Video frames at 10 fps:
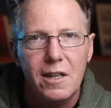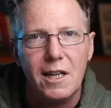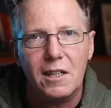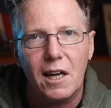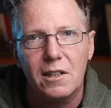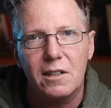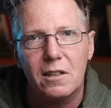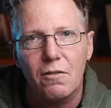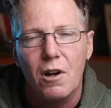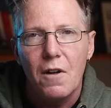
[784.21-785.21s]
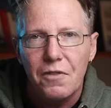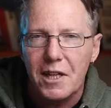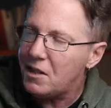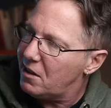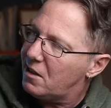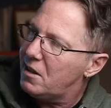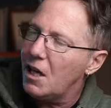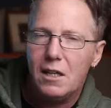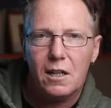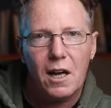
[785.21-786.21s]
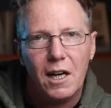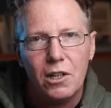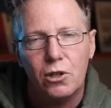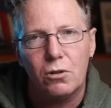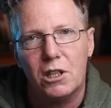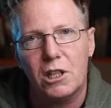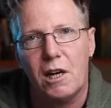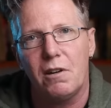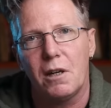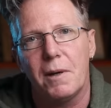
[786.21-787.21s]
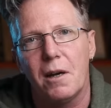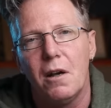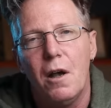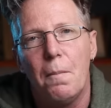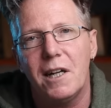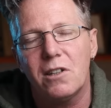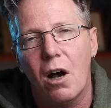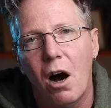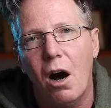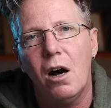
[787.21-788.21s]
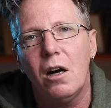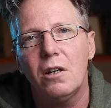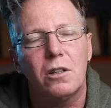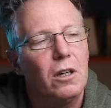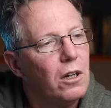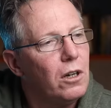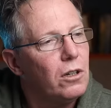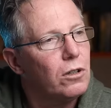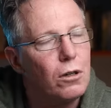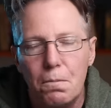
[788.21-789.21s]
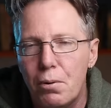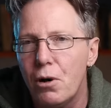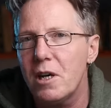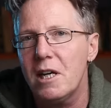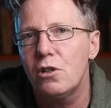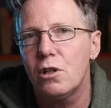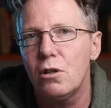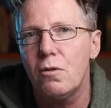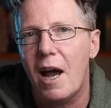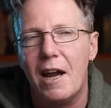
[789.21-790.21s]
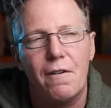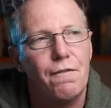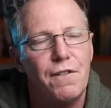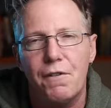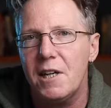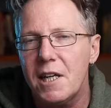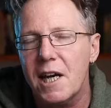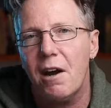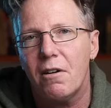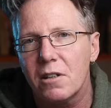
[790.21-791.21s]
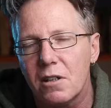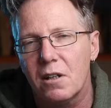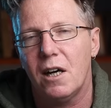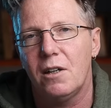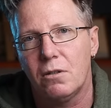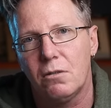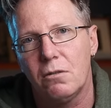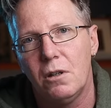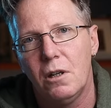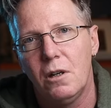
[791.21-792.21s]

this kind of stuff. This is the thing that I enjoy sharing about, but it's hard to put into a 50 character title